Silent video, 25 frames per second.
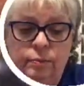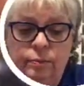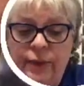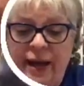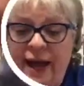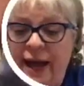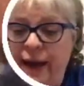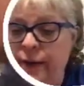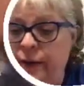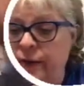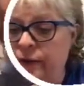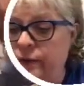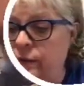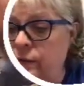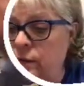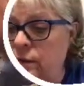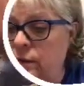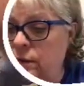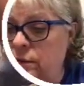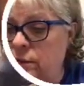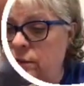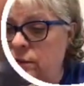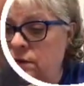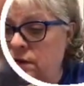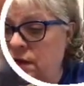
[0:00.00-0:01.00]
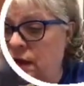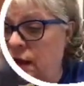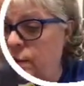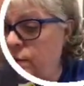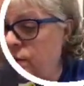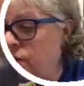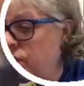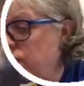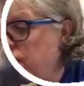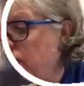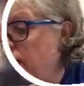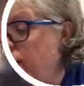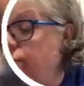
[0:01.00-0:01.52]
pattern type
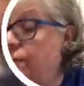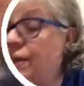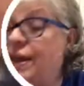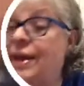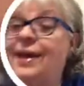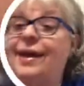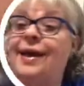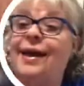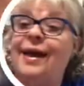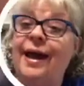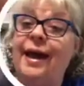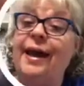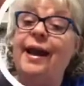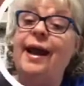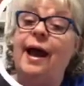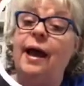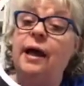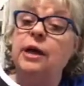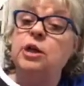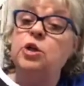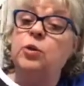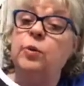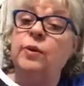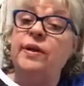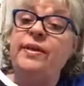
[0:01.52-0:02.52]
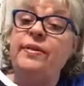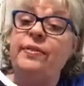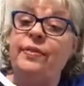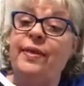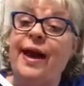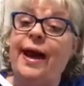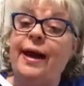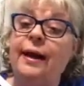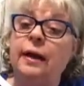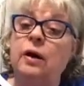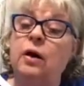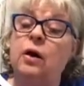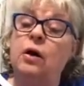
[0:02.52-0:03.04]
stuff. And actually
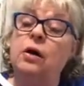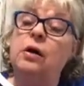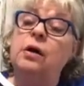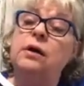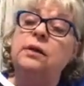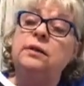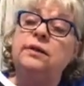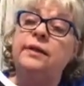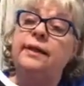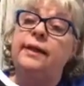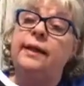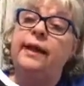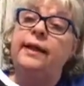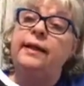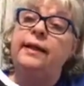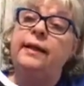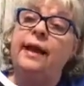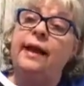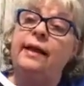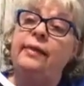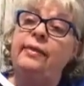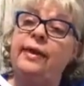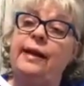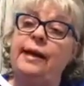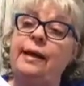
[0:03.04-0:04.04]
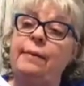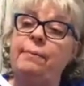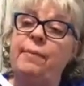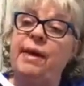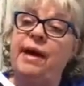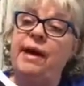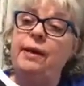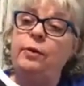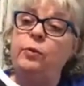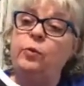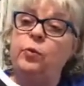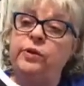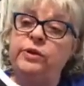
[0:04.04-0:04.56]
that card that I
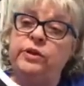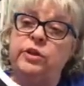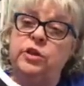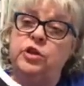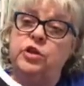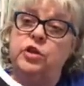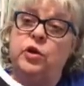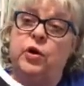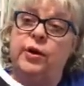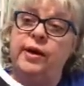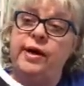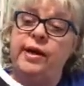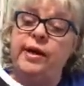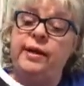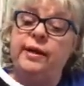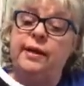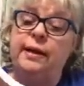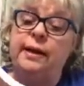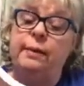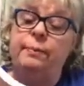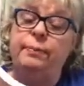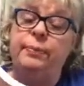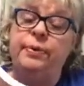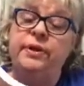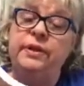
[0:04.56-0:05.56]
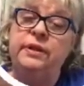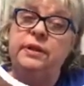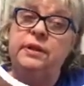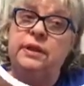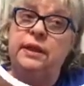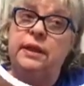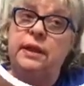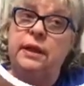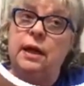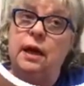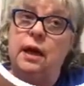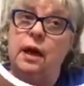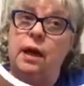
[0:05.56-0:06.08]
made with the screen, and I put
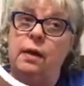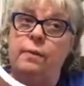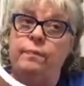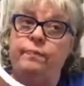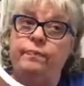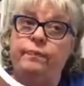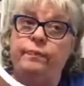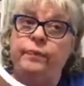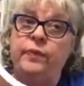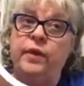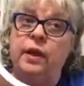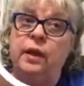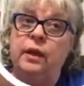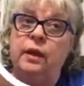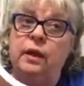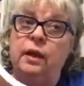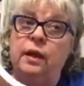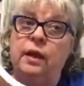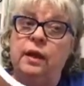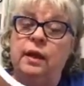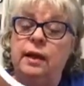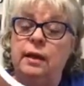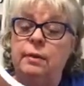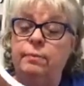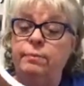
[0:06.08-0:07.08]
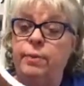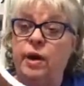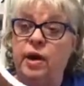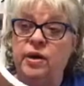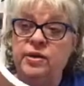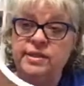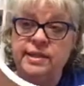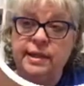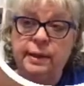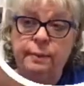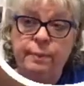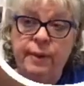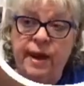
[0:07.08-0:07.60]
the
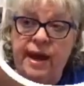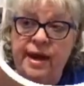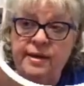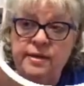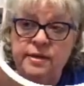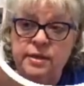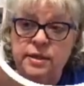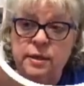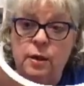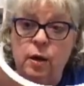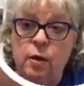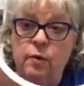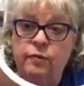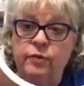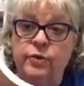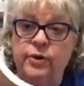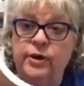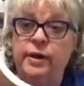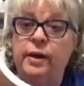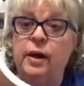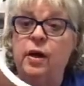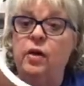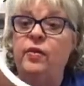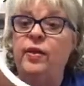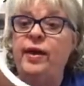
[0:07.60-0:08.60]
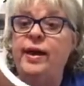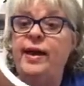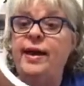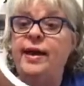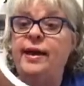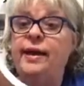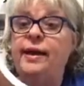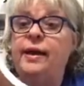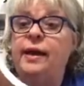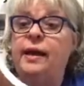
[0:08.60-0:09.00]
embossing paste over it and all that,